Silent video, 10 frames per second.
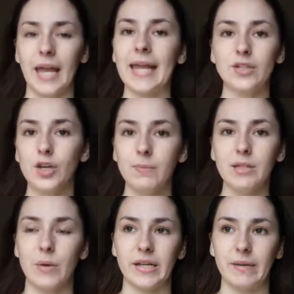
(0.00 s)
it took me
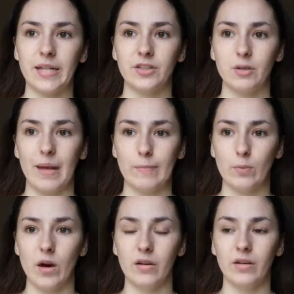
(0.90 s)
20 minutes to do paper
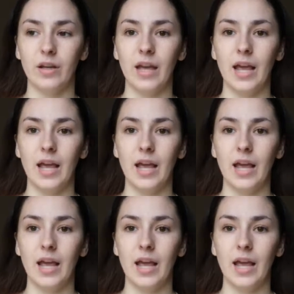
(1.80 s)
1